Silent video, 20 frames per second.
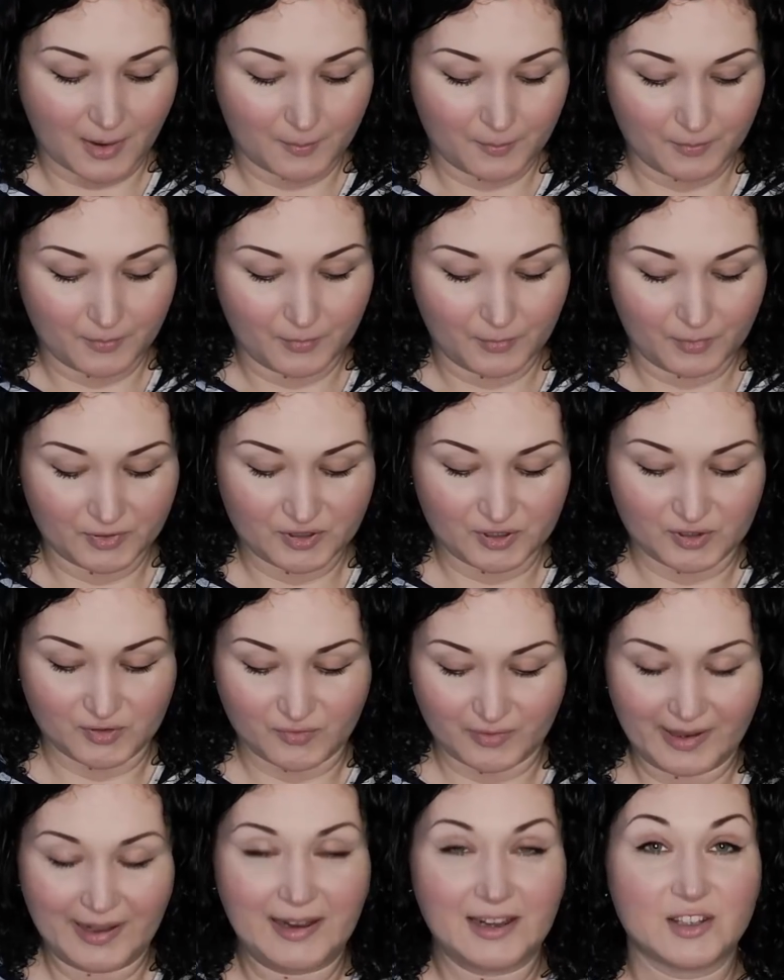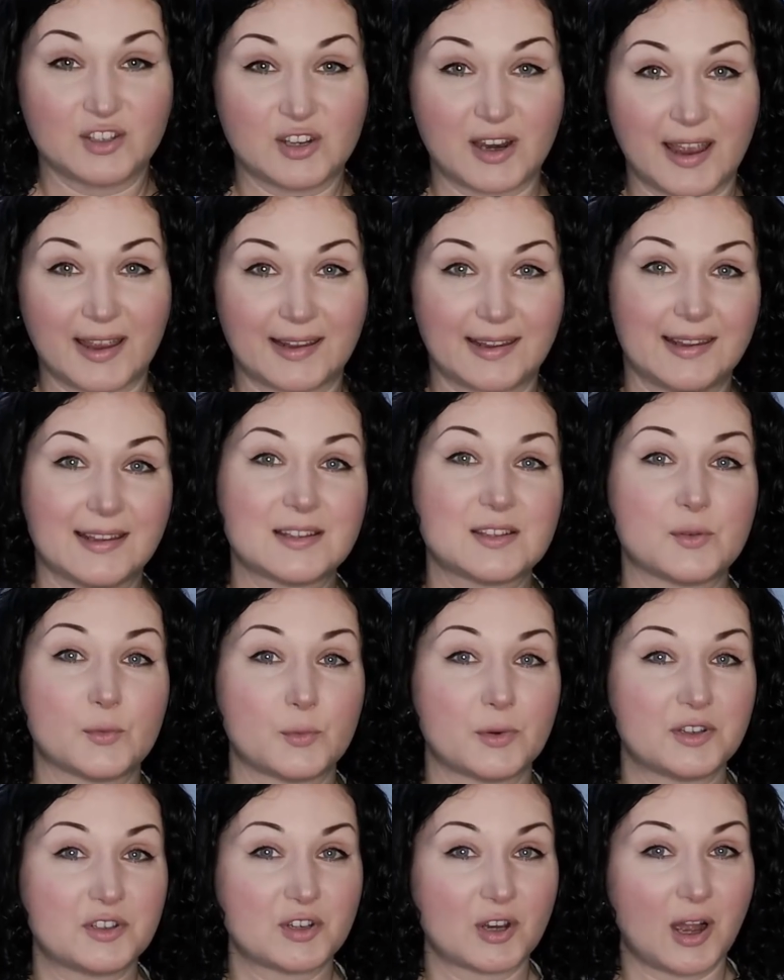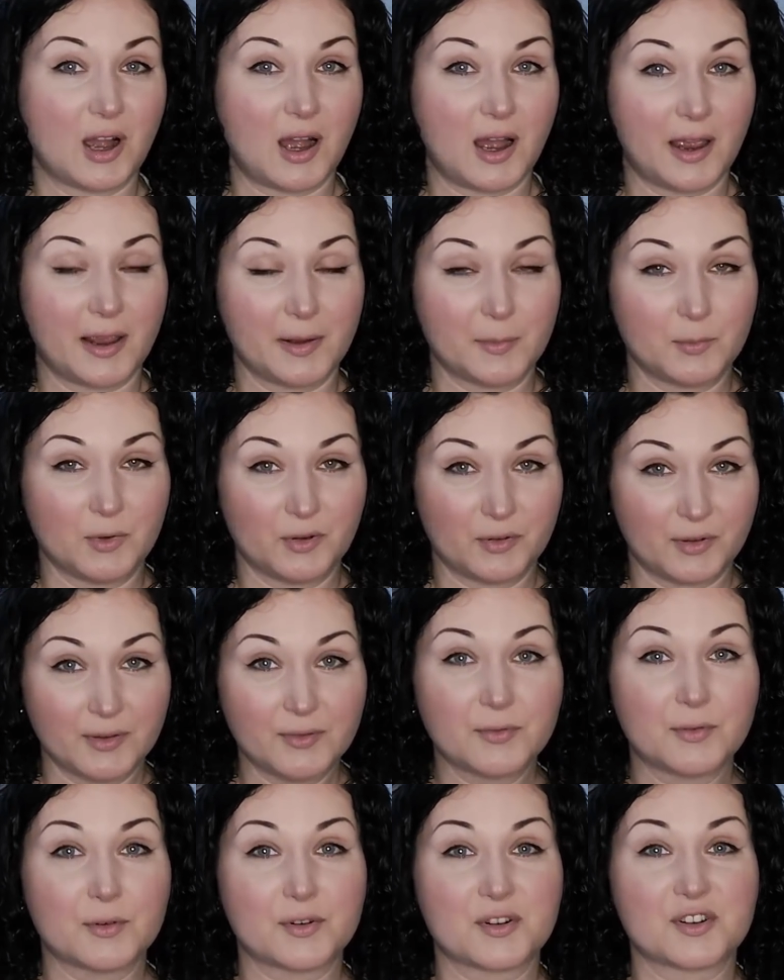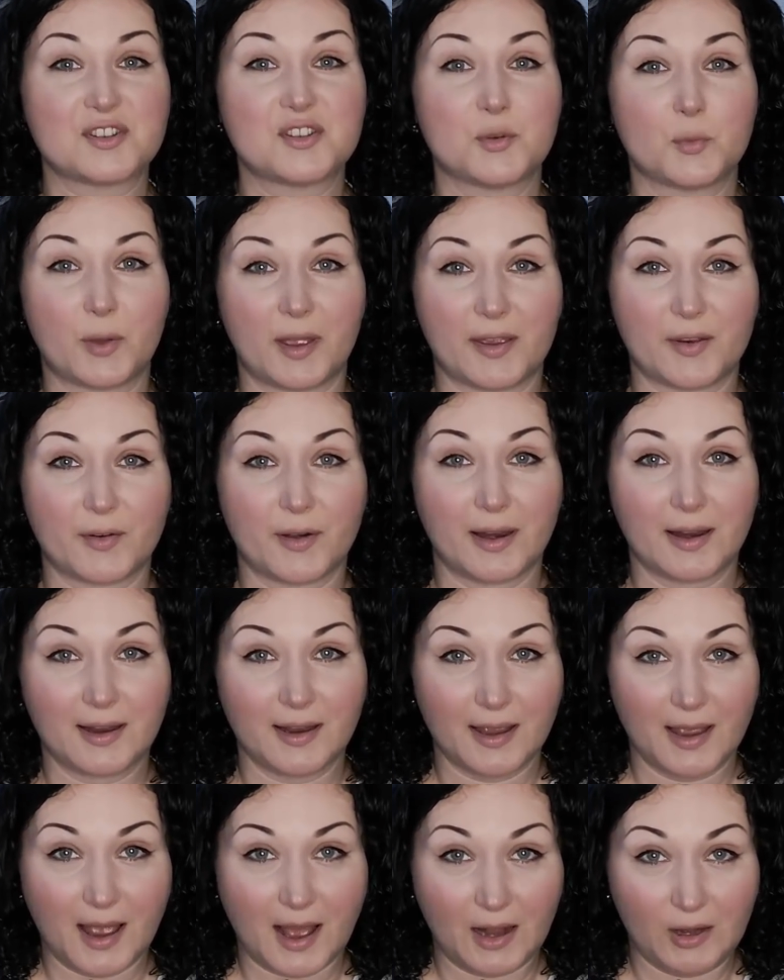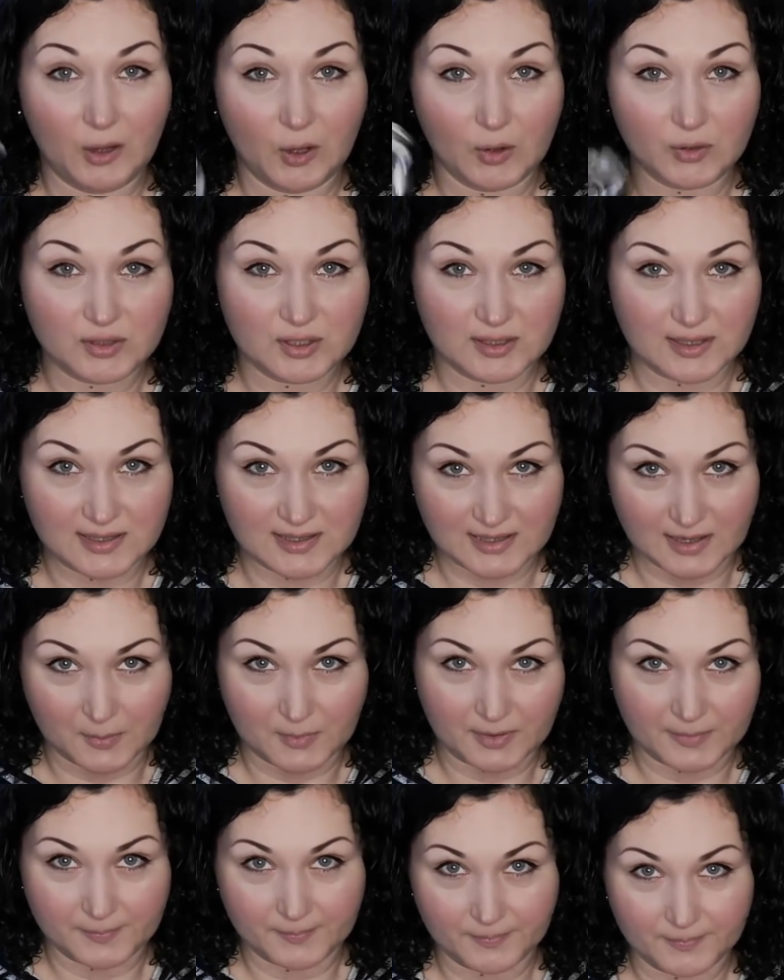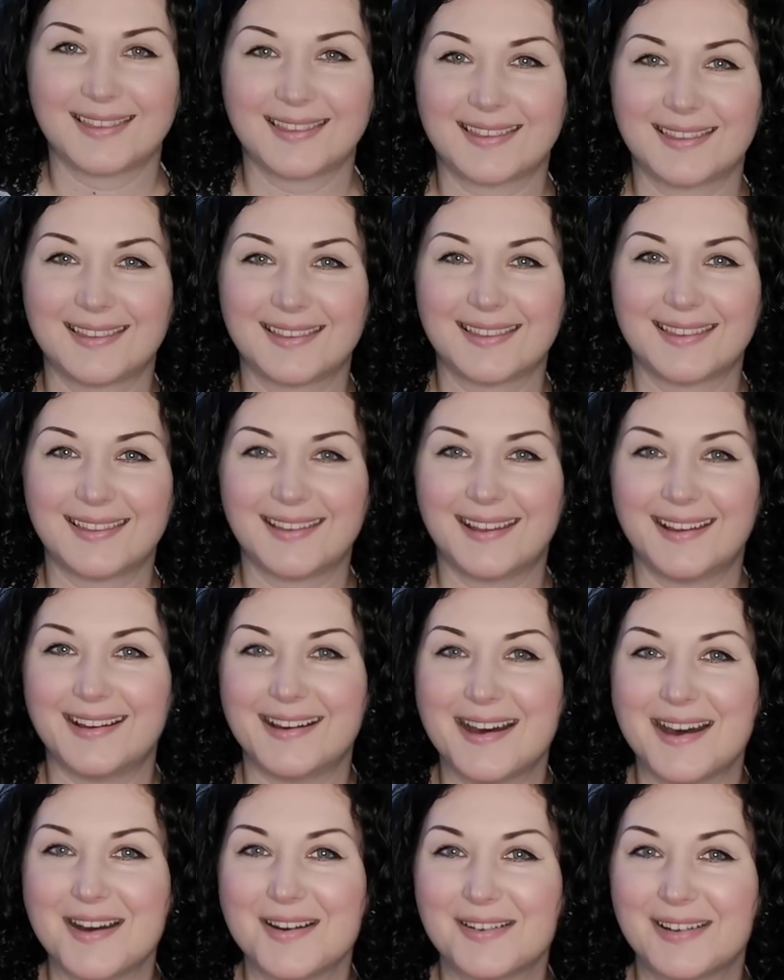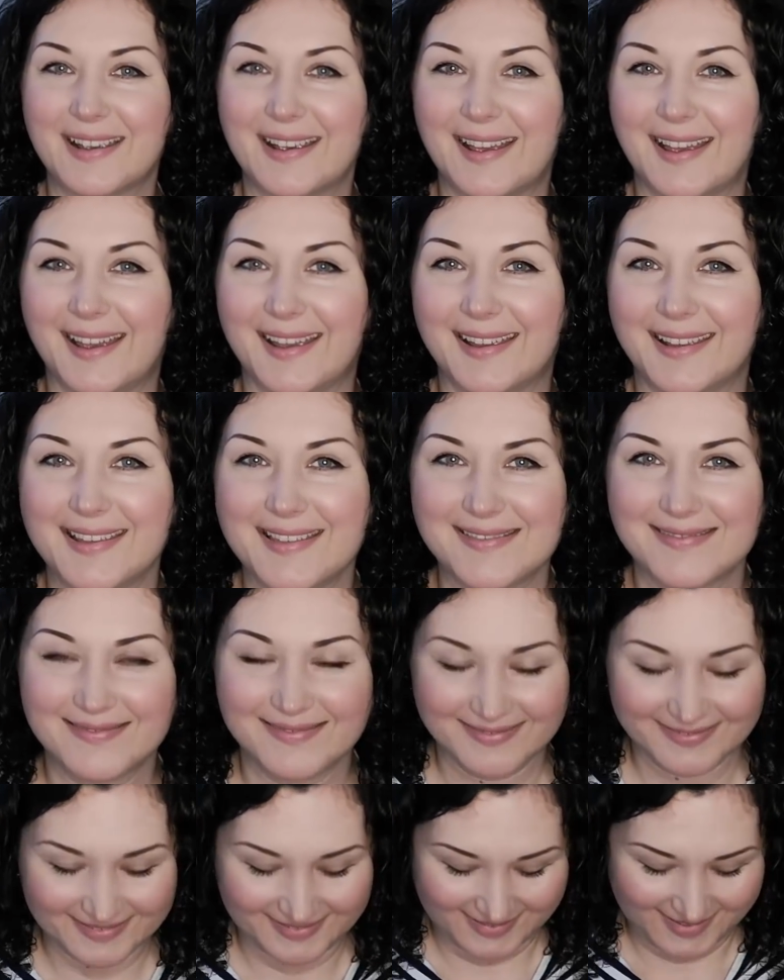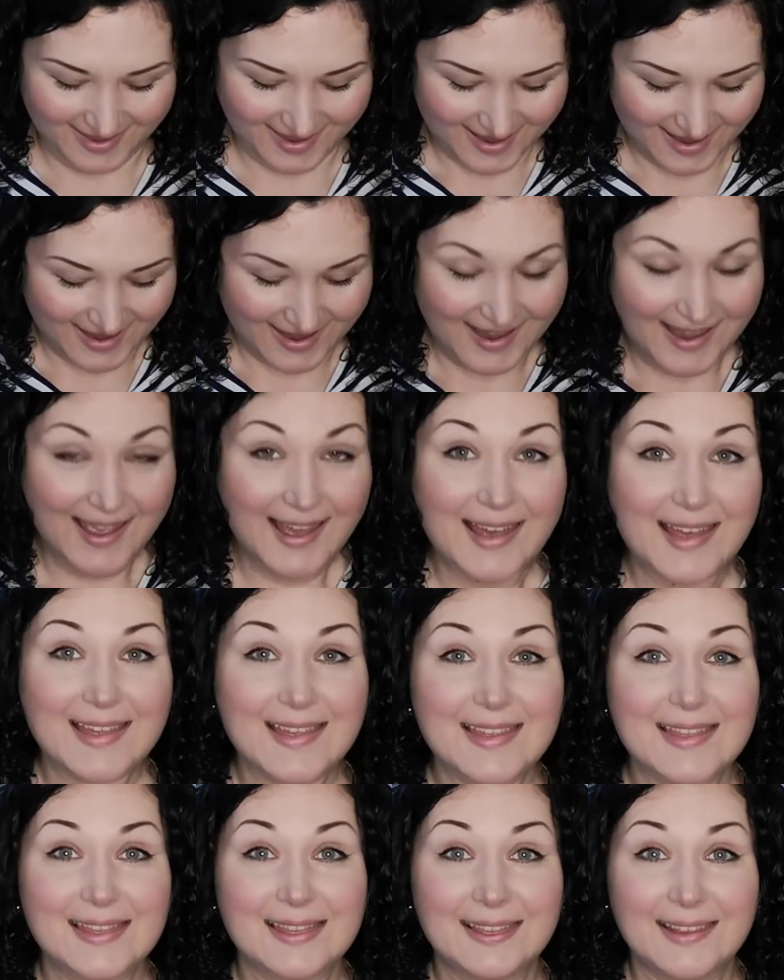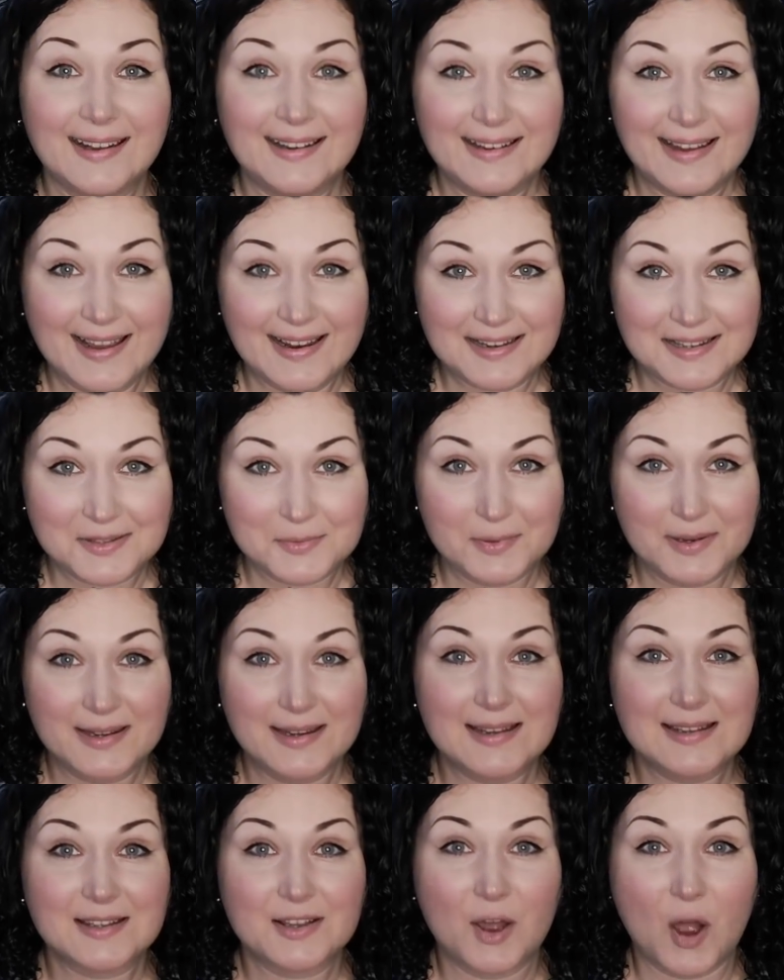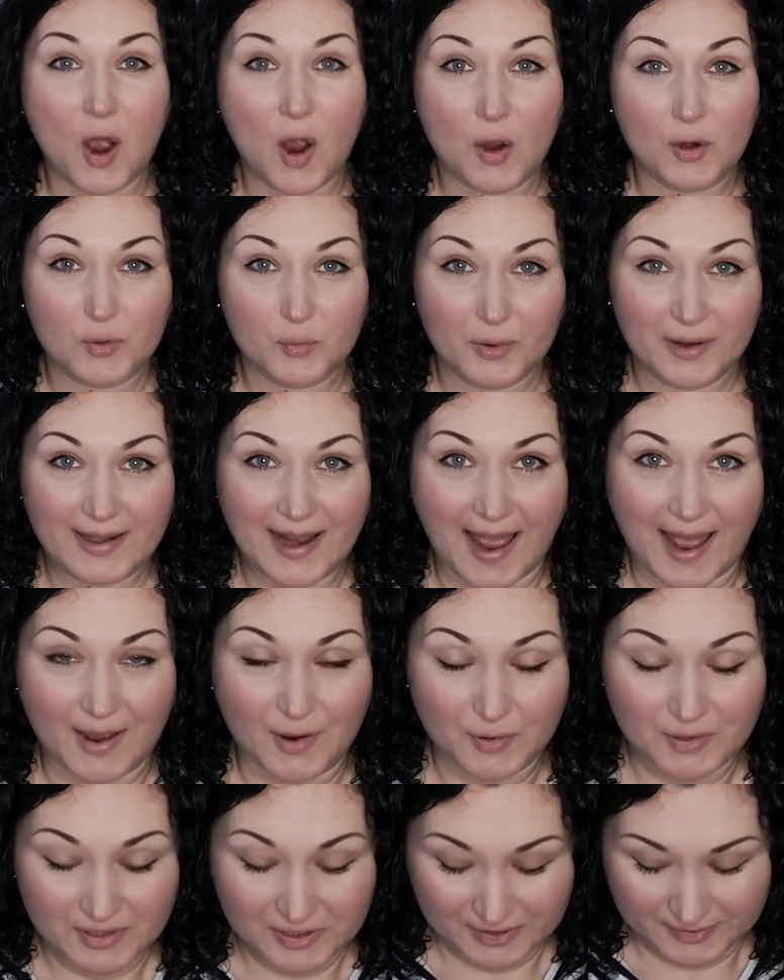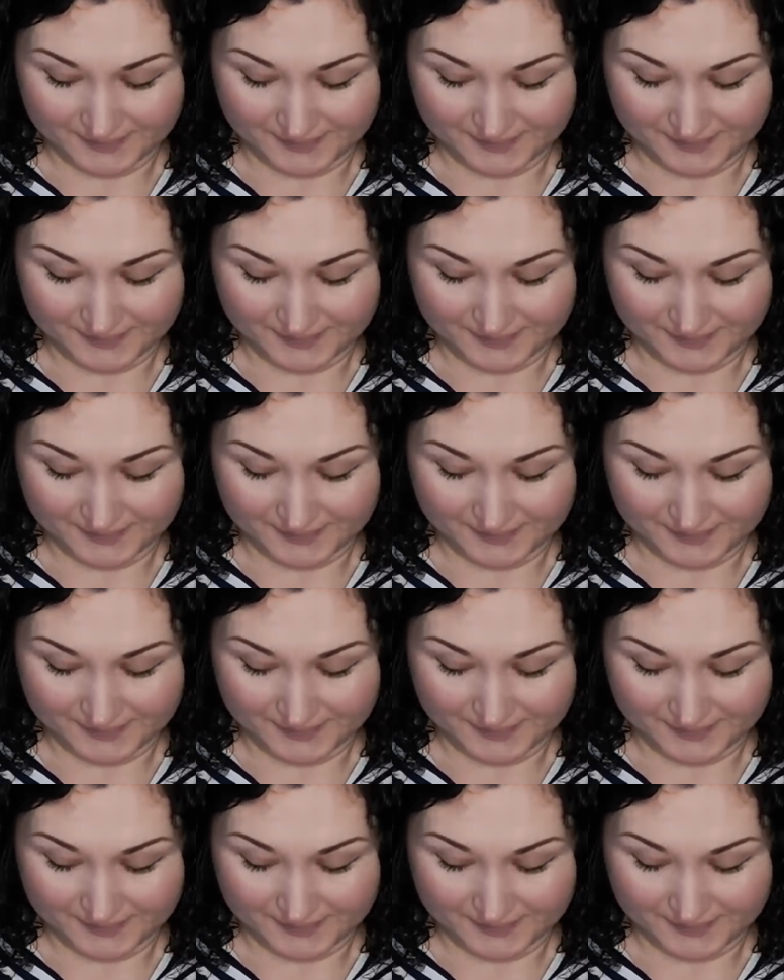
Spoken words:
which is really a jacket which I am looking forward to wearing a lot this summer. Okay, the next one is an odd one out,